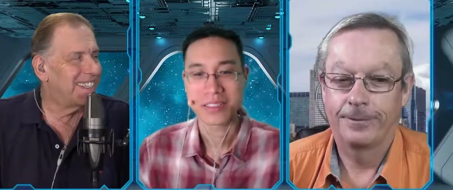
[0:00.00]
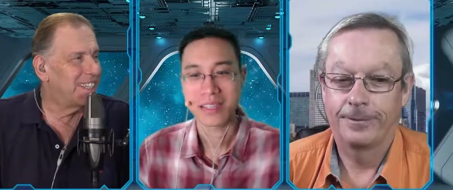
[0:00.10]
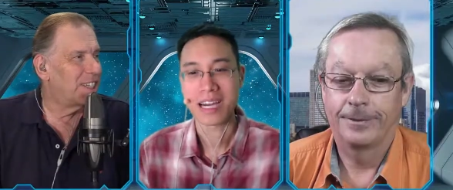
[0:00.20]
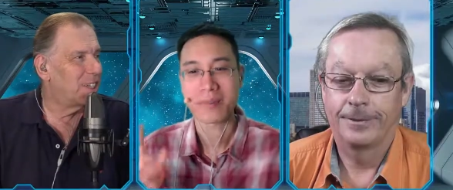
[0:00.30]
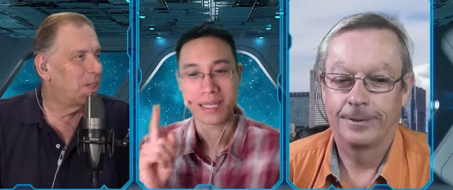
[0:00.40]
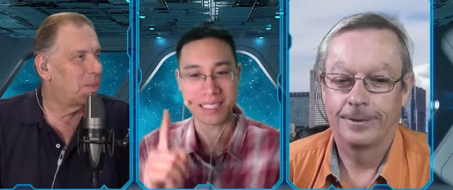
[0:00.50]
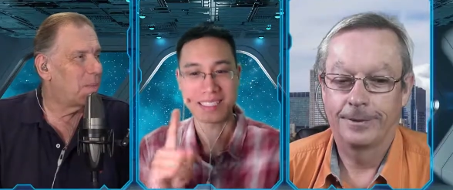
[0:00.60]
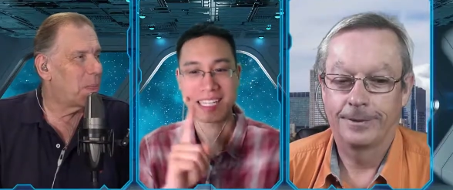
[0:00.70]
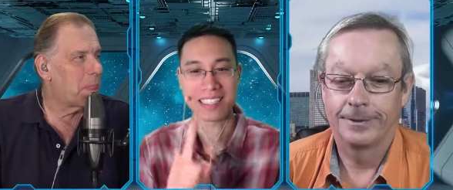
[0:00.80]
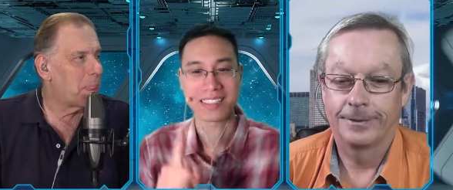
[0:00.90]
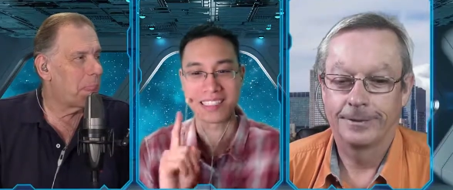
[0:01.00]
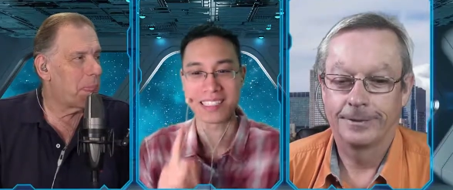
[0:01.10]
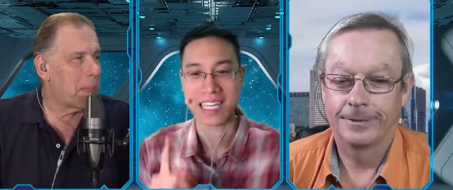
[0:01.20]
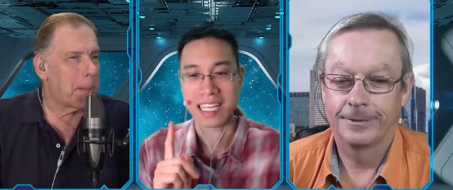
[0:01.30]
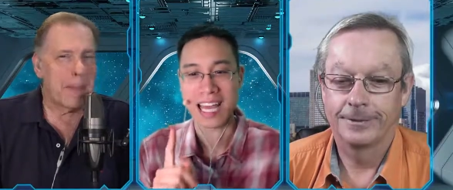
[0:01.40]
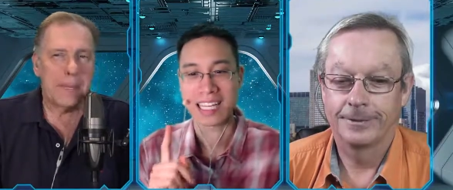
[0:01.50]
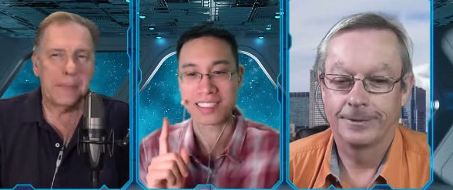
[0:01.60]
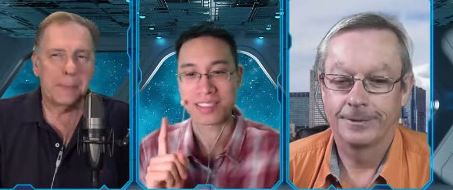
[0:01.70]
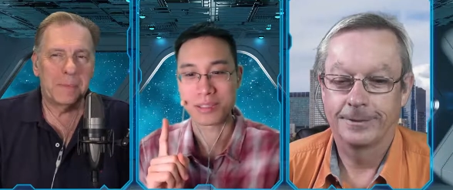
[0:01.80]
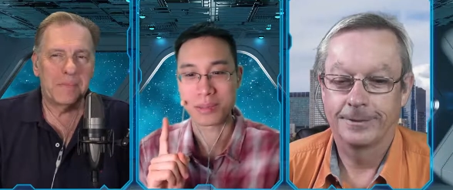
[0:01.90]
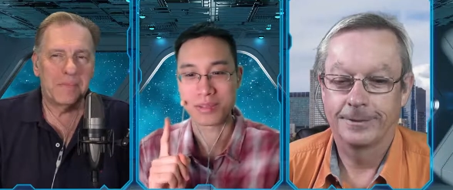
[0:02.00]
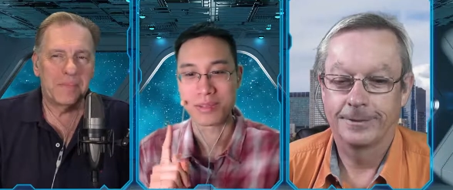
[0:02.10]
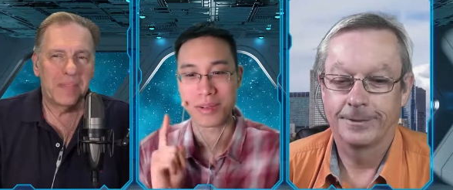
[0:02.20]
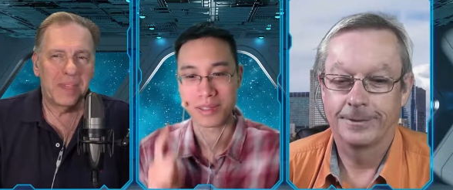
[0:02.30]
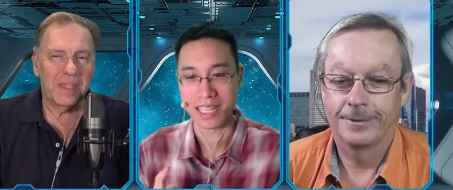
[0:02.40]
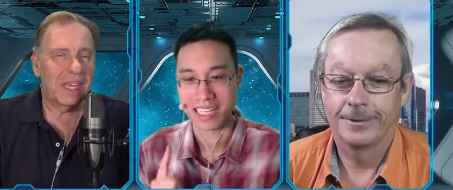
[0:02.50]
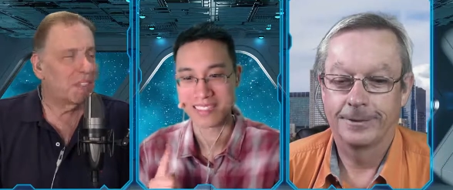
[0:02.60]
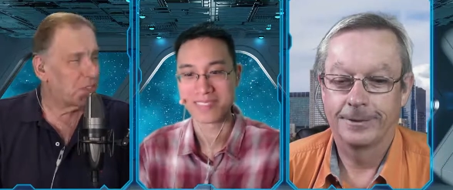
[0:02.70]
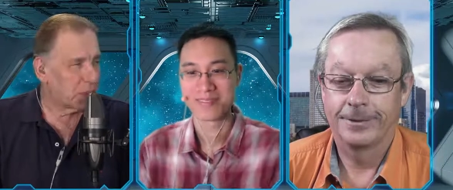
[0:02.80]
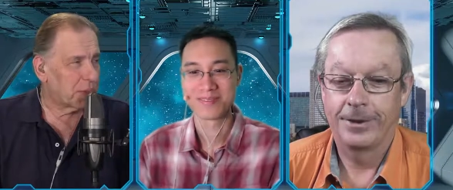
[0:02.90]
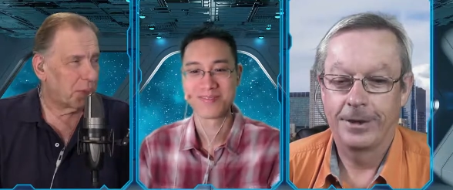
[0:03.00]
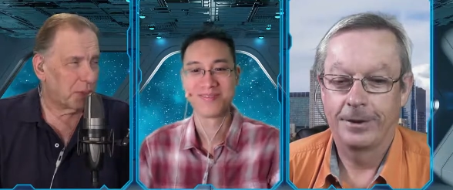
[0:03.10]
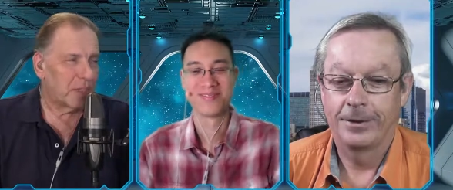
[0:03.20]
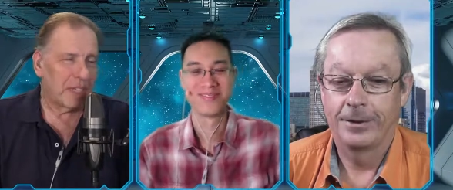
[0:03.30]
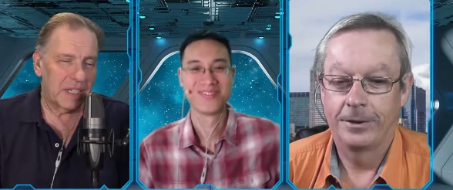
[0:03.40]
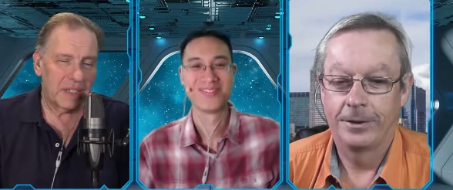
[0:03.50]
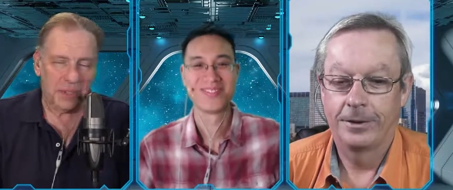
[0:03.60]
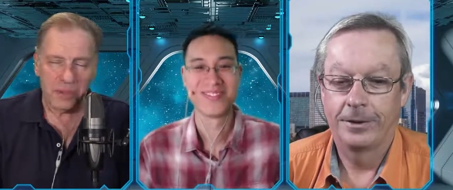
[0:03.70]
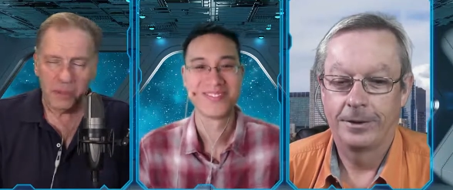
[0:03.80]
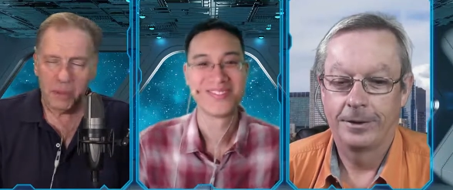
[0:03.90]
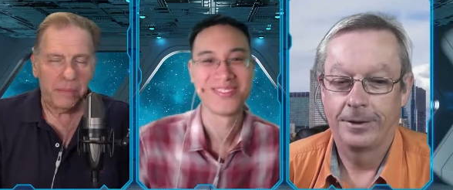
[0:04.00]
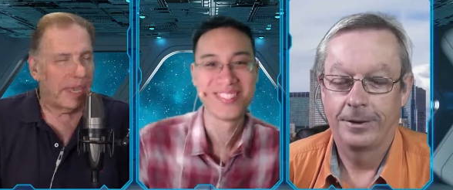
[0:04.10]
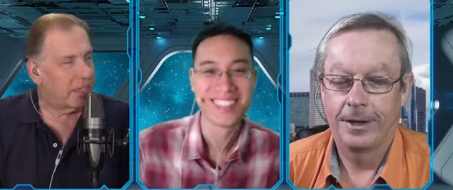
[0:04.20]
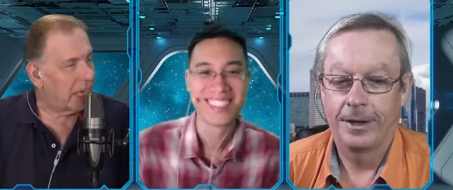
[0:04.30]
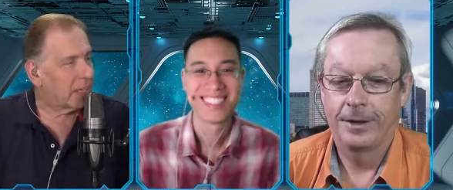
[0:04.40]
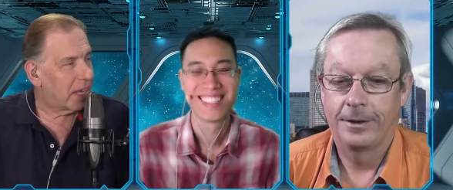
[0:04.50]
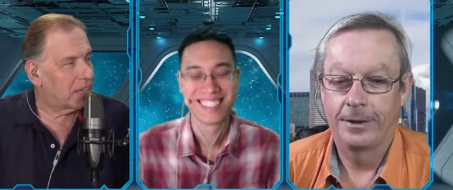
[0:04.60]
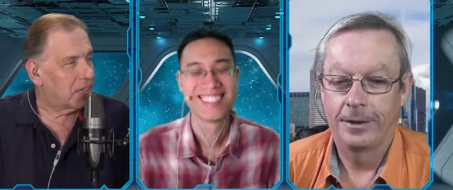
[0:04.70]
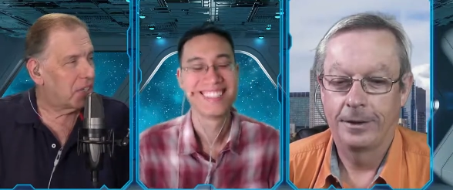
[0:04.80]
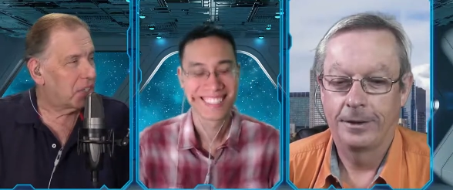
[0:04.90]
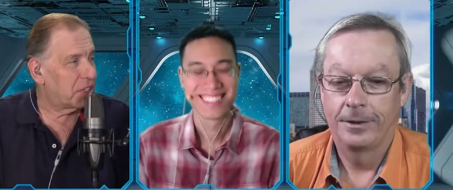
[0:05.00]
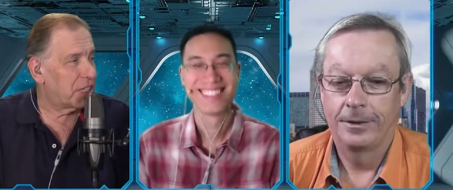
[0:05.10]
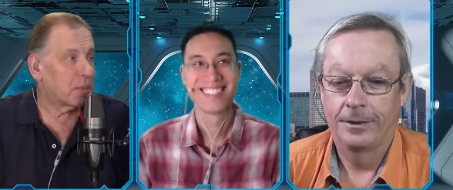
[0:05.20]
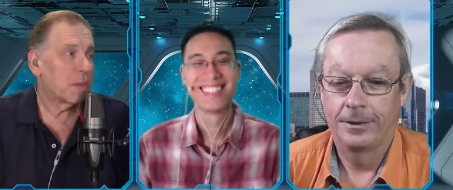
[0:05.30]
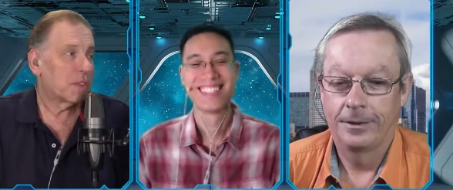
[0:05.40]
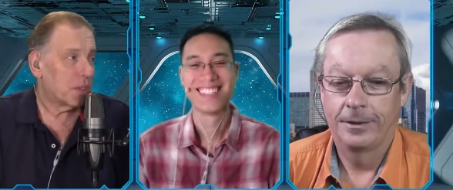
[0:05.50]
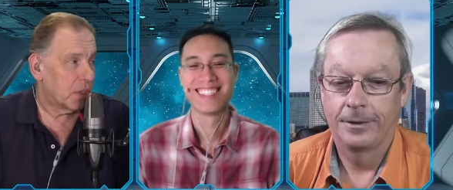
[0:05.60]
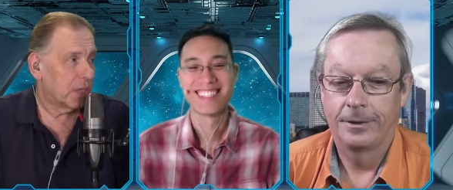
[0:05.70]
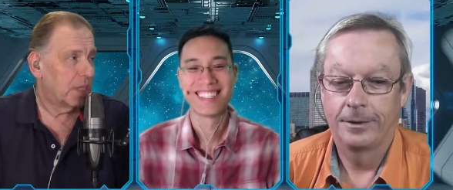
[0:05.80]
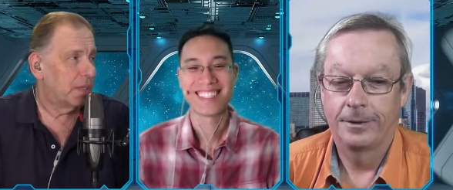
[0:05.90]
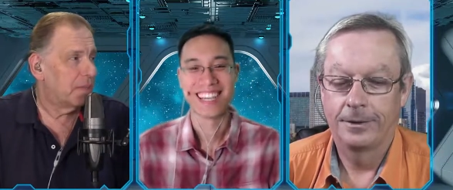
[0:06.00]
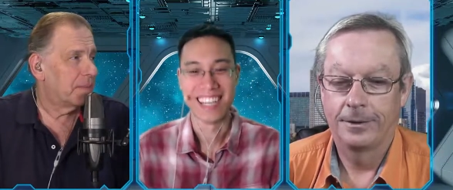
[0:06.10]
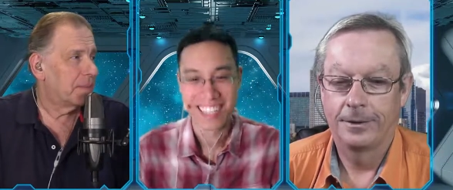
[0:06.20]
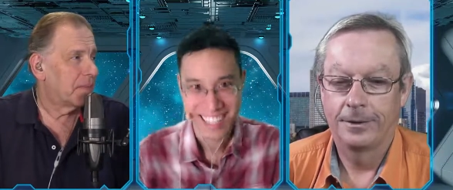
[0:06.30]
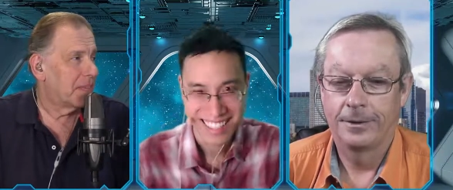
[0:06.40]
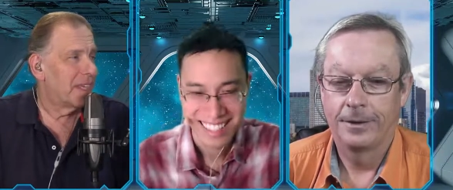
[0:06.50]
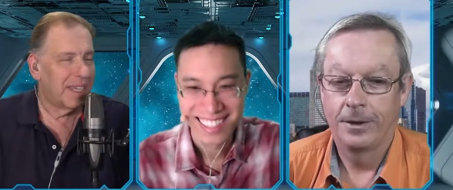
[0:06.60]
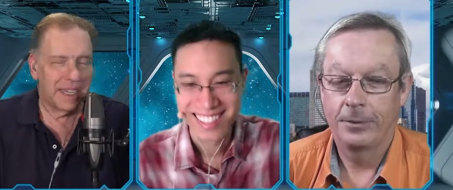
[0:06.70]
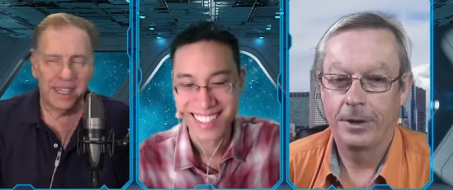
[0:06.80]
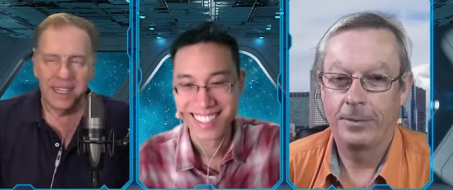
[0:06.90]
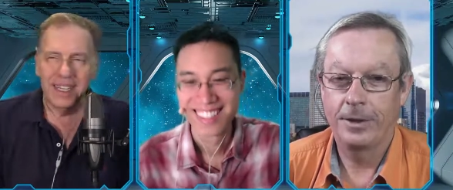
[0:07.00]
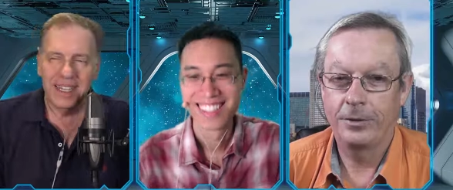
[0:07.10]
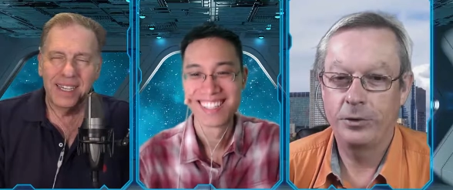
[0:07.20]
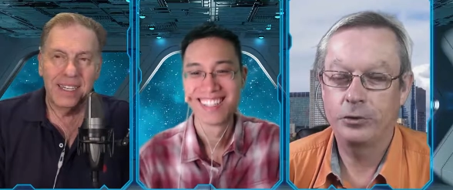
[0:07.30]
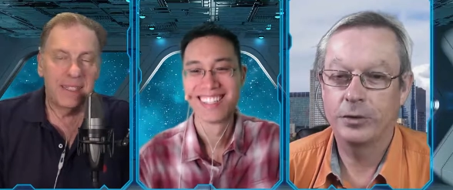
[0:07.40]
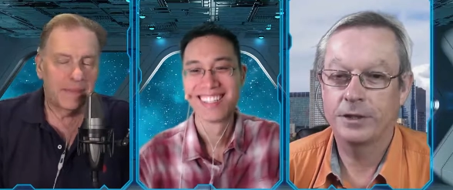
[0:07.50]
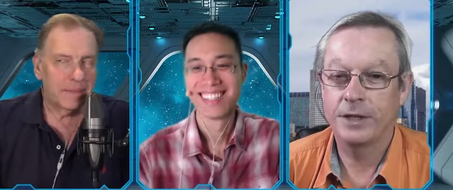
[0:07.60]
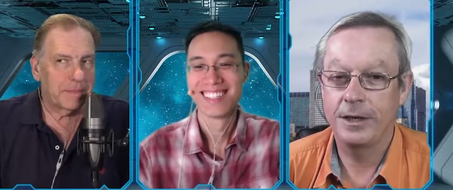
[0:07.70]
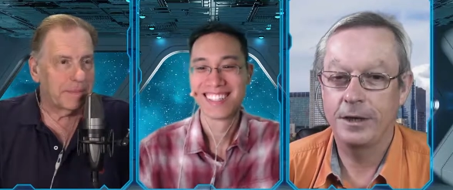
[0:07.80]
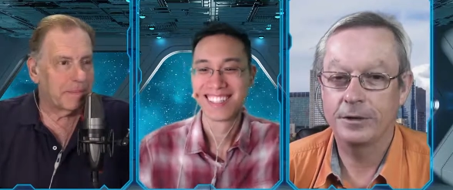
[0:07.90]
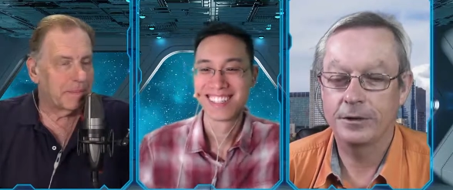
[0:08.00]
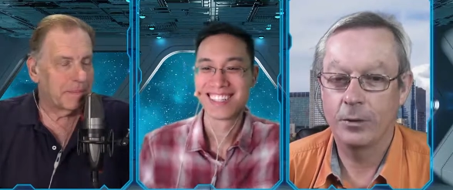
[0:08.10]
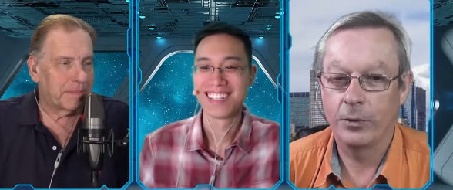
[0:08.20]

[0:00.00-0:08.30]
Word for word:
Speaker 1: know how many takes she had to do before
Speaker 2: that. That's true. That is true. But, man,
Speaker 3: that last take she did was good. Yeah. But, I mean, you should have seen us, though. We